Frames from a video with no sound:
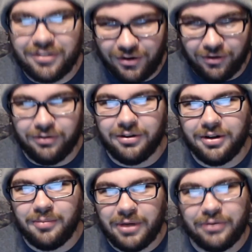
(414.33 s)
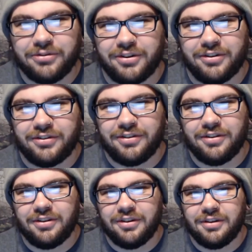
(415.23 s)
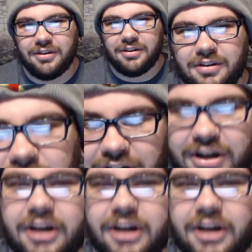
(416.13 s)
two posters, there you